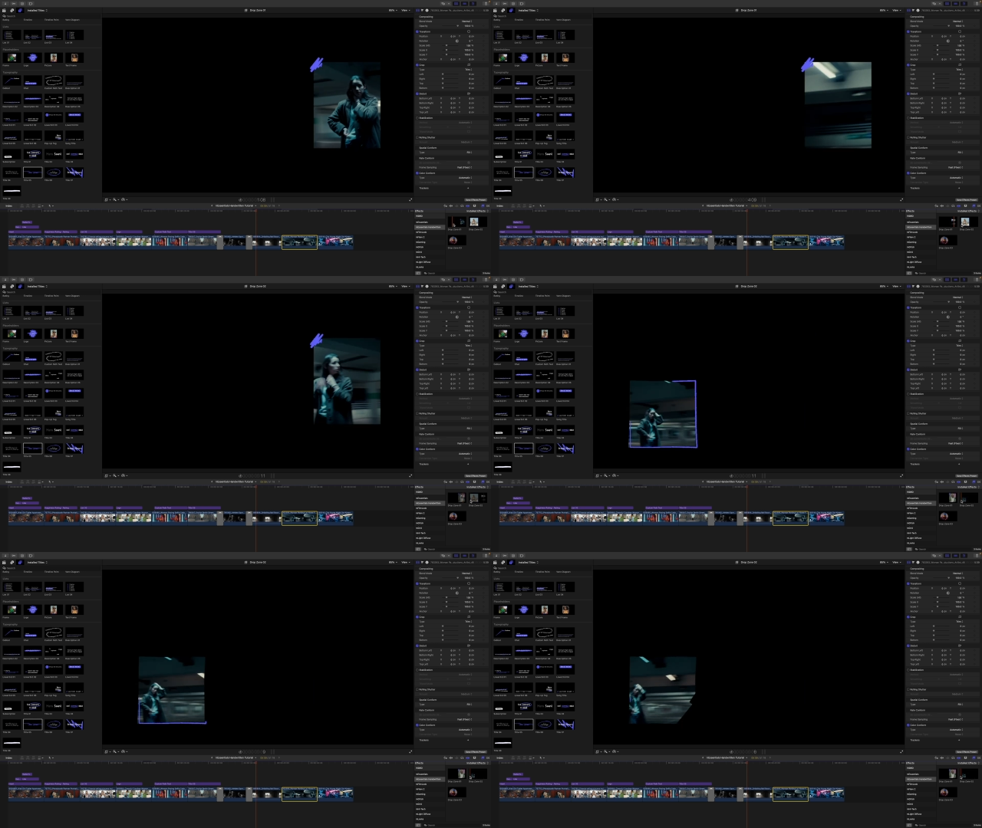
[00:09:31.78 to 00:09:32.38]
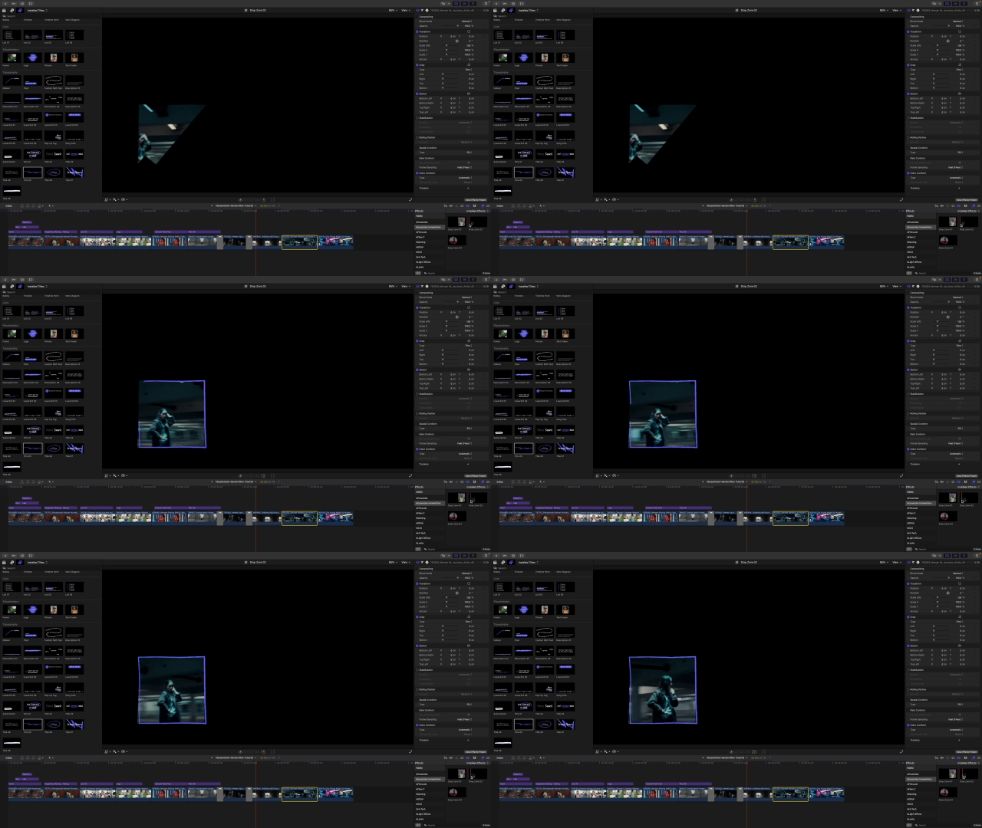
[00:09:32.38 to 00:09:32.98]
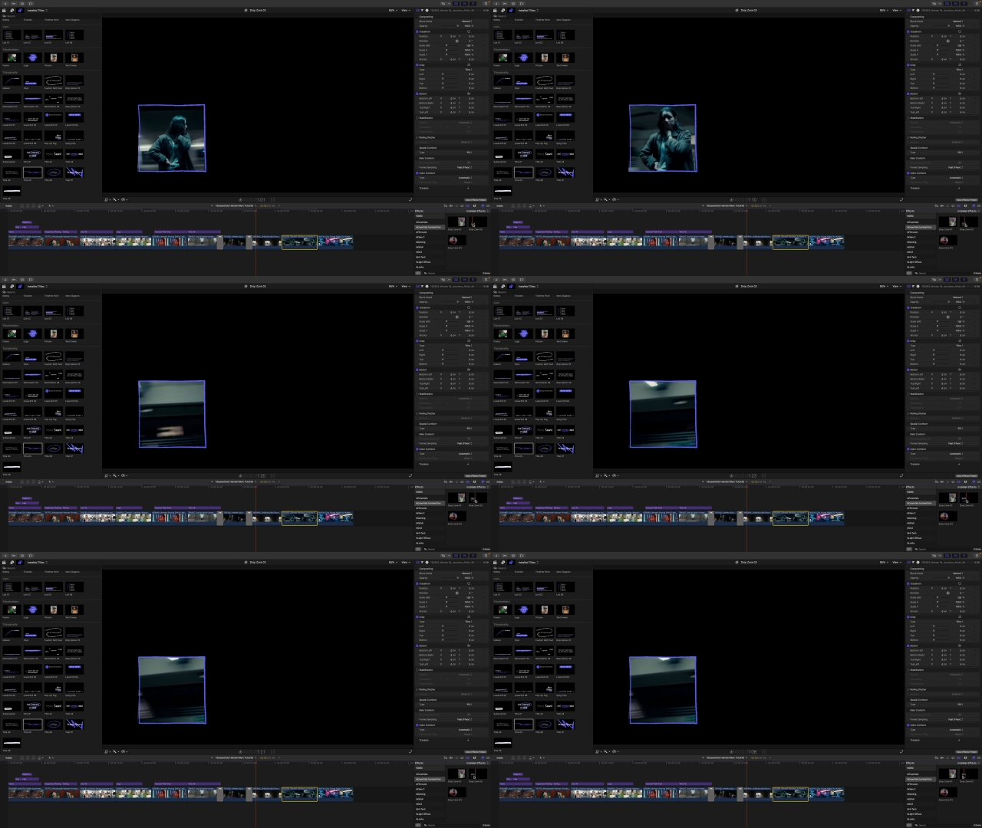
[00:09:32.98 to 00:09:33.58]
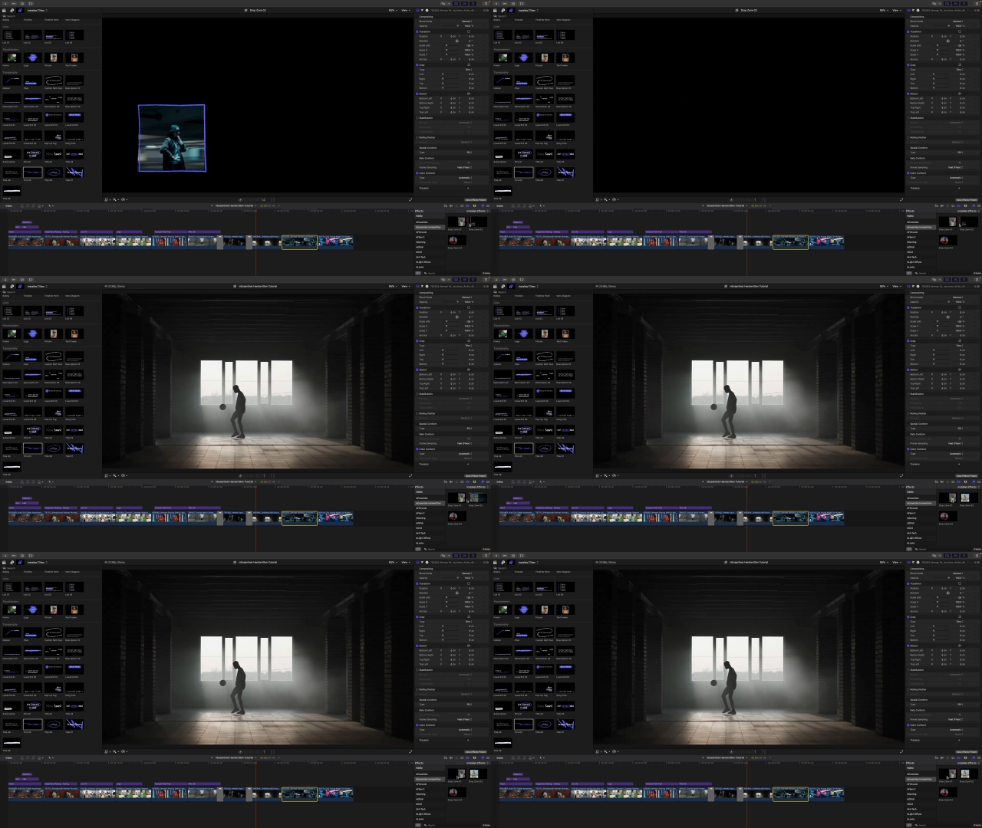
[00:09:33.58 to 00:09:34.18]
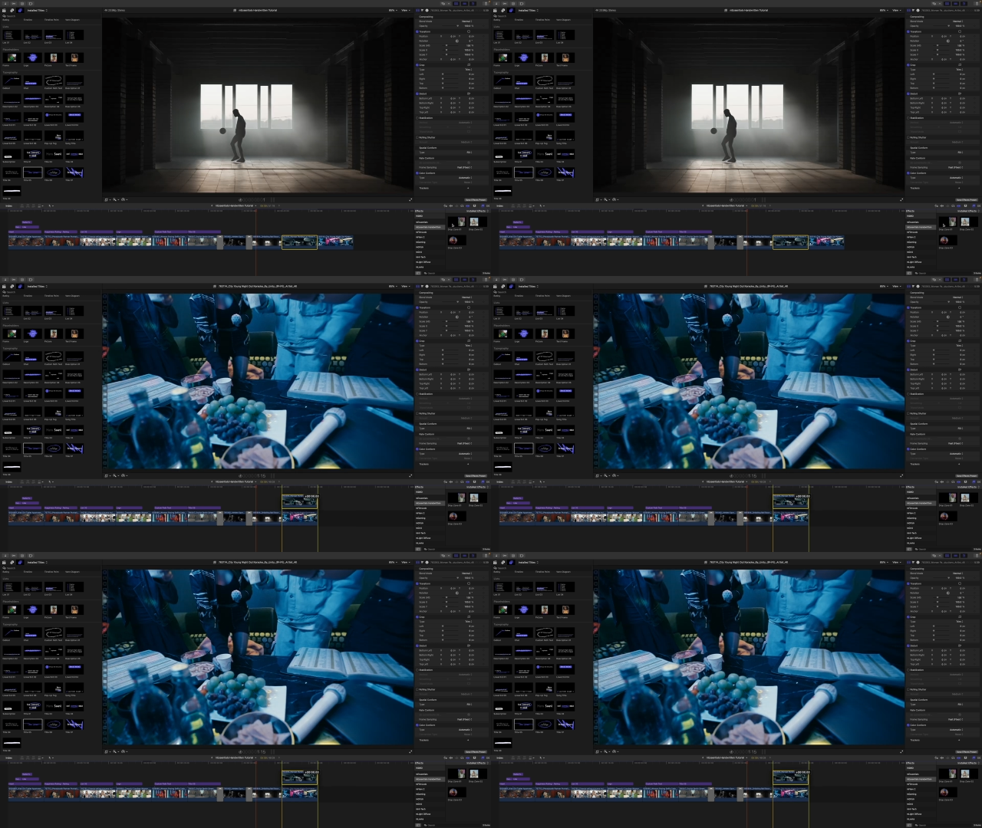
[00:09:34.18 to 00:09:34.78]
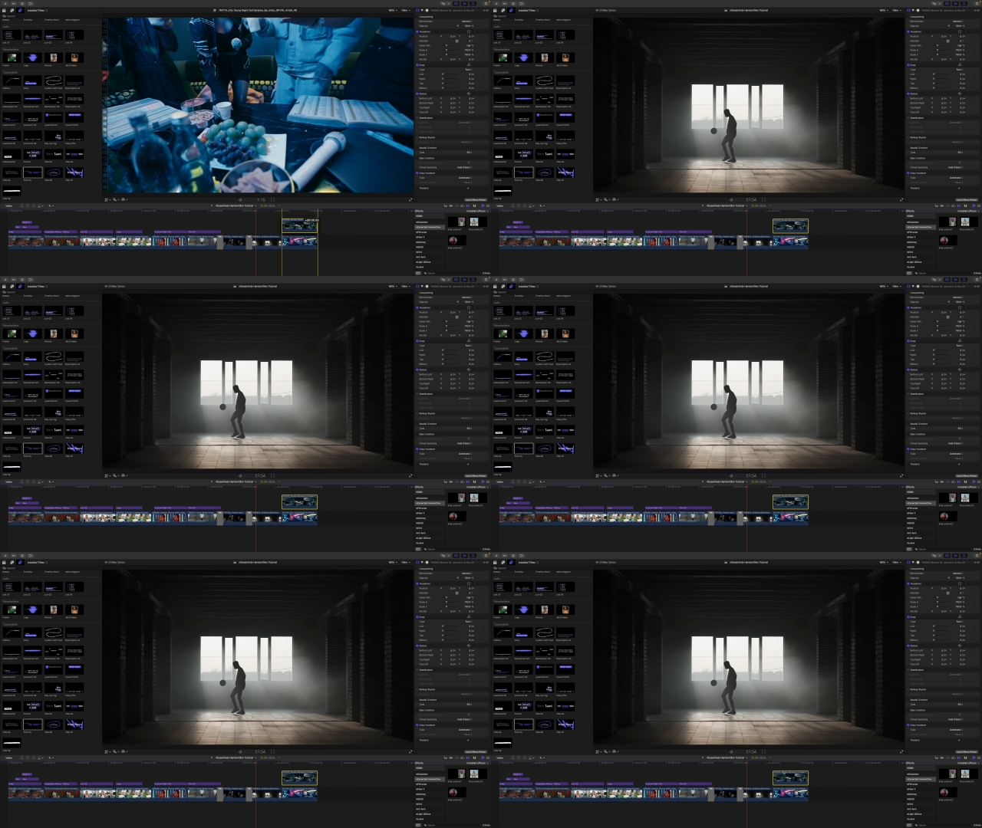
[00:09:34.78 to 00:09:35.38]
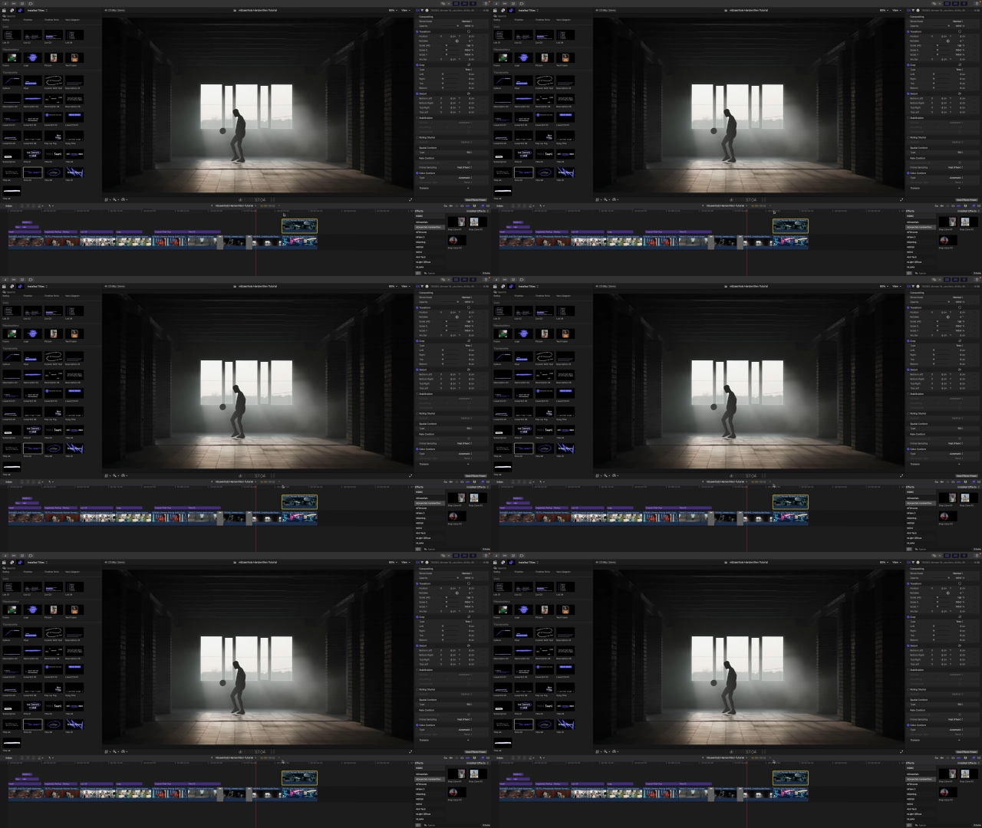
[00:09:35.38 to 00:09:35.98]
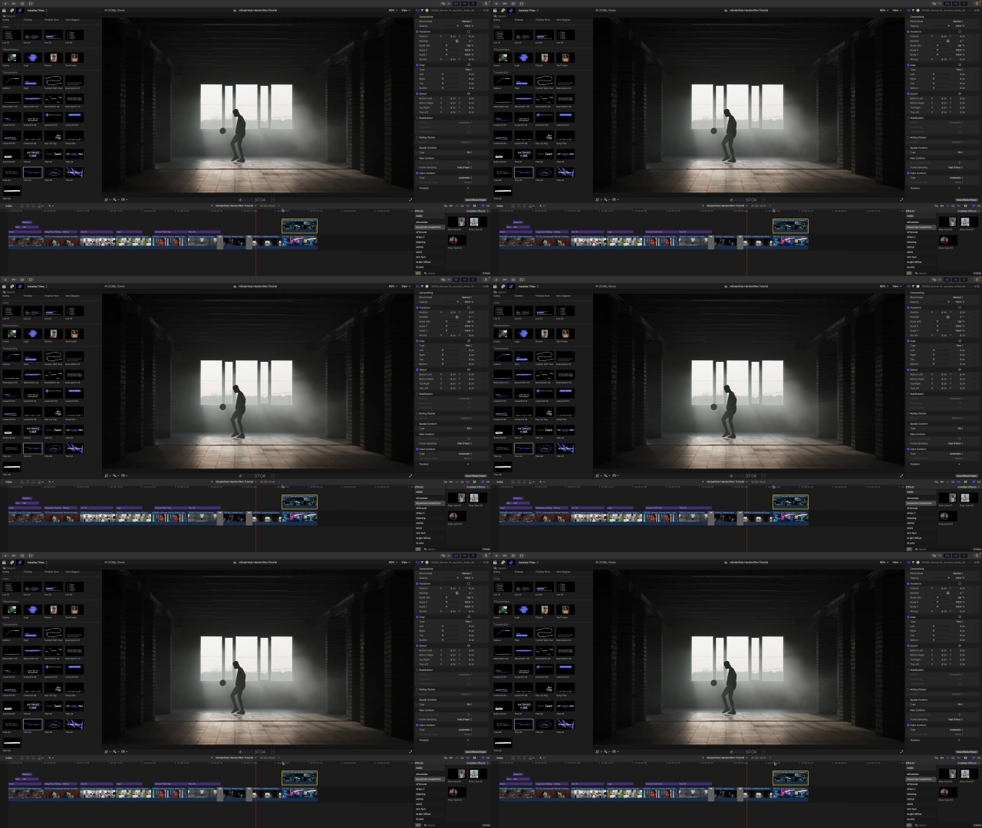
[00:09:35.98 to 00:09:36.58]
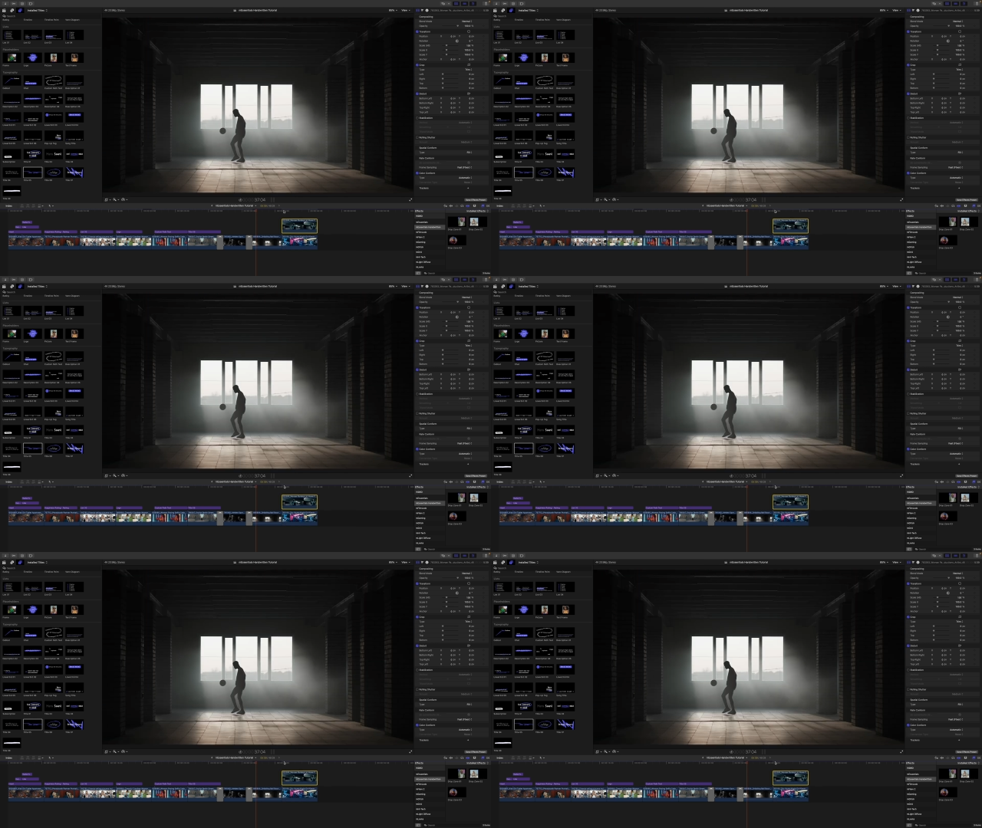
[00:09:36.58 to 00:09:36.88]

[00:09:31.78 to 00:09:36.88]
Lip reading: (no speaker visible)